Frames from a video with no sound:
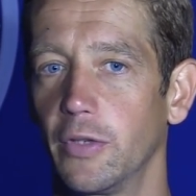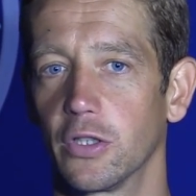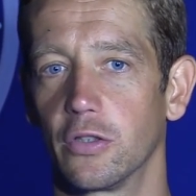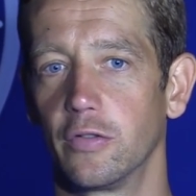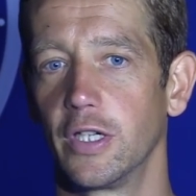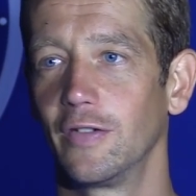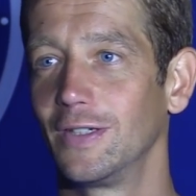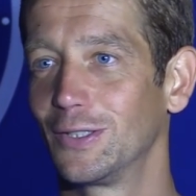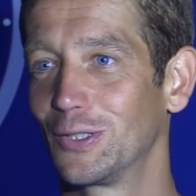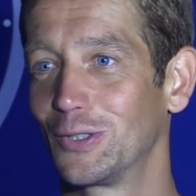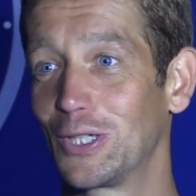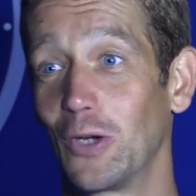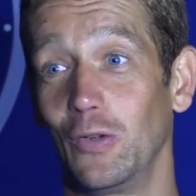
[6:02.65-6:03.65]
my career, and it's
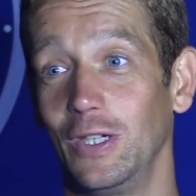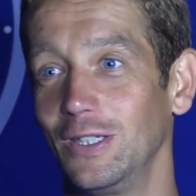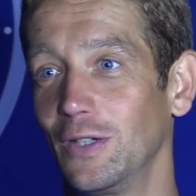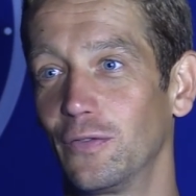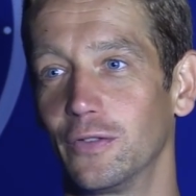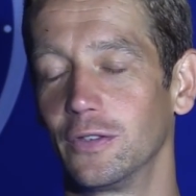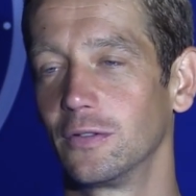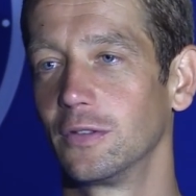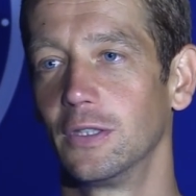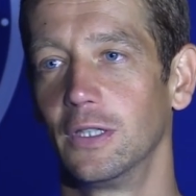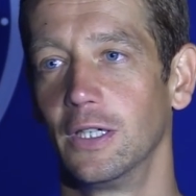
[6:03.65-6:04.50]
a totally different